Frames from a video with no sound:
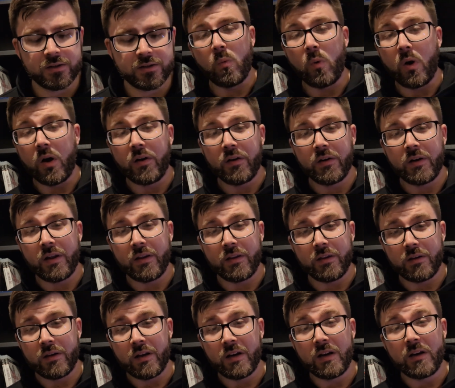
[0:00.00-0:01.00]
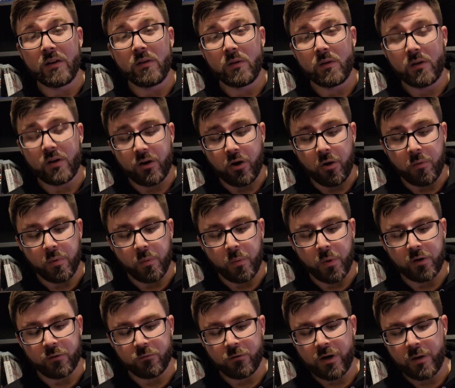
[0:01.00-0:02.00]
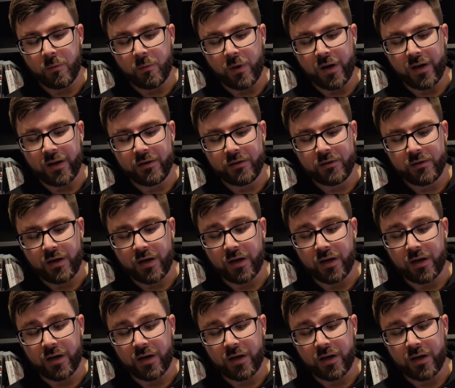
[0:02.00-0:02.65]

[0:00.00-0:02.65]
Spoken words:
One that they did open world really well in,